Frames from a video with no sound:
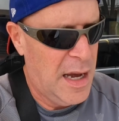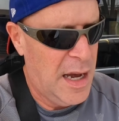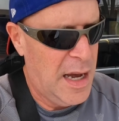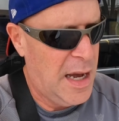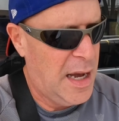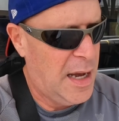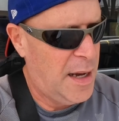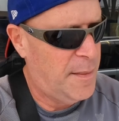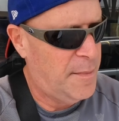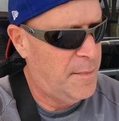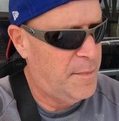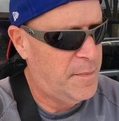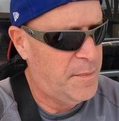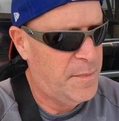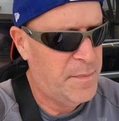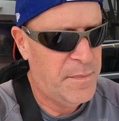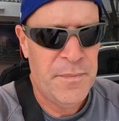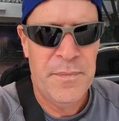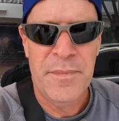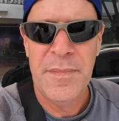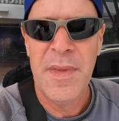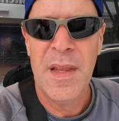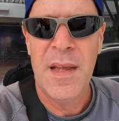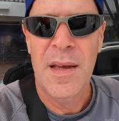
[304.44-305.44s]

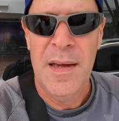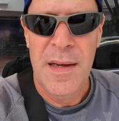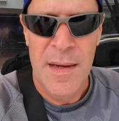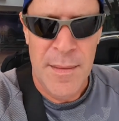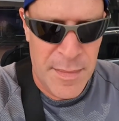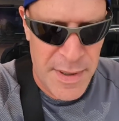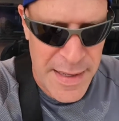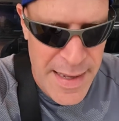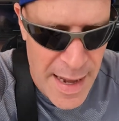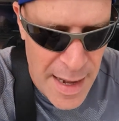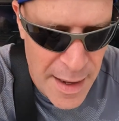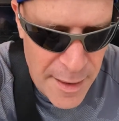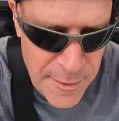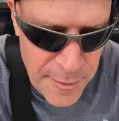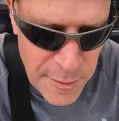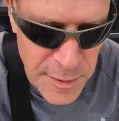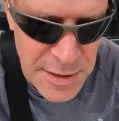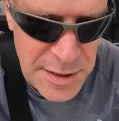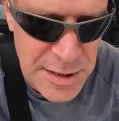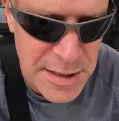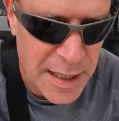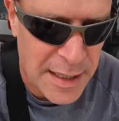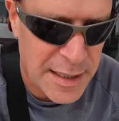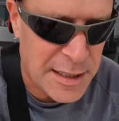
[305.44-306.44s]
But yeah, it
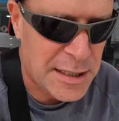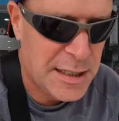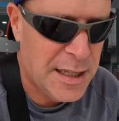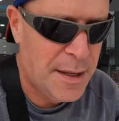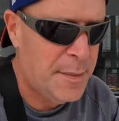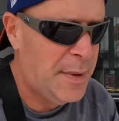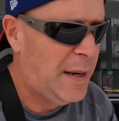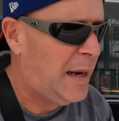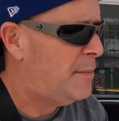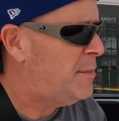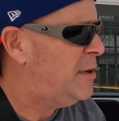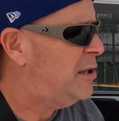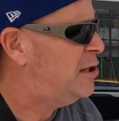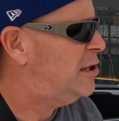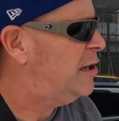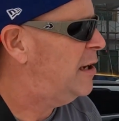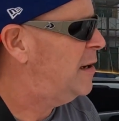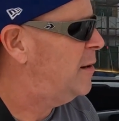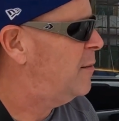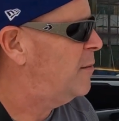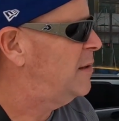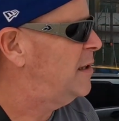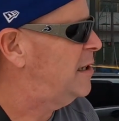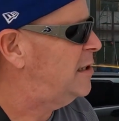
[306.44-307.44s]
was nice. Let me show
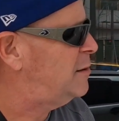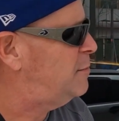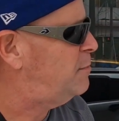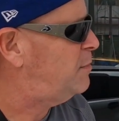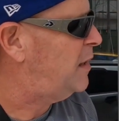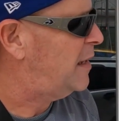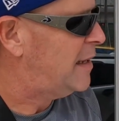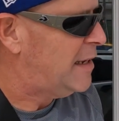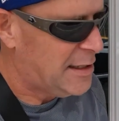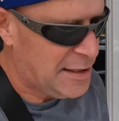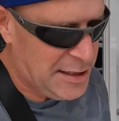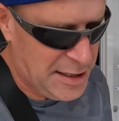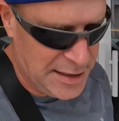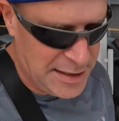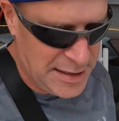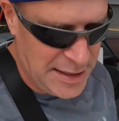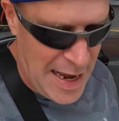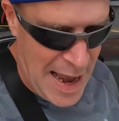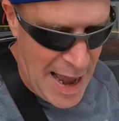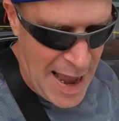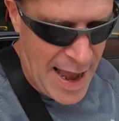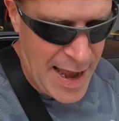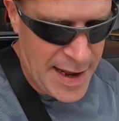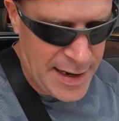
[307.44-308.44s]
you where this place is
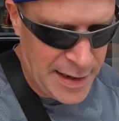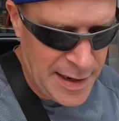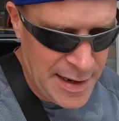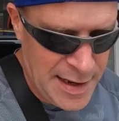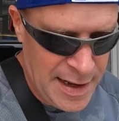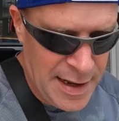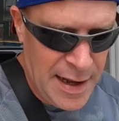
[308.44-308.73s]
at.